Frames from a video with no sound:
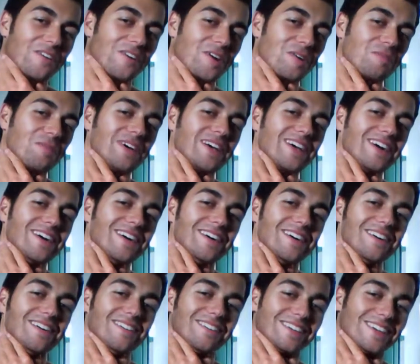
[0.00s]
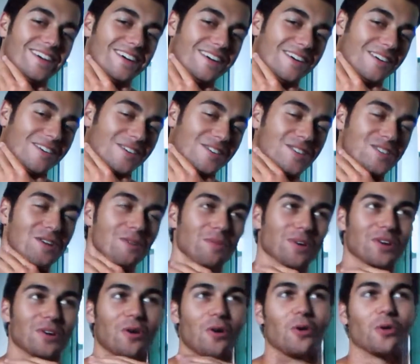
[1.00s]
and I'm like, oh no, so I'm going
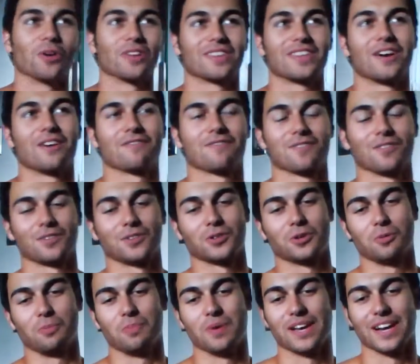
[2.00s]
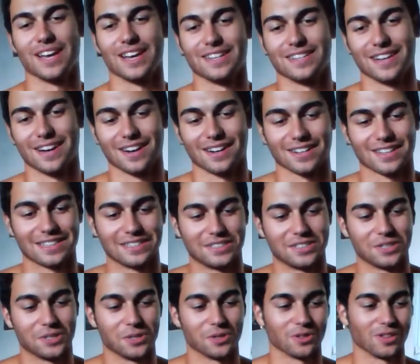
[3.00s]
to hold it there for a little bit and
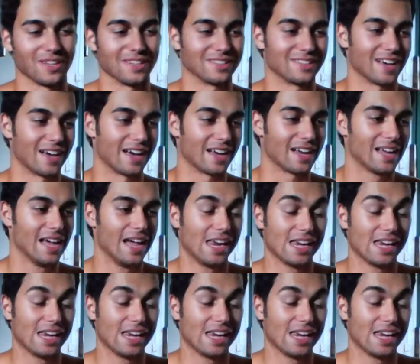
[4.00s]
continue like that.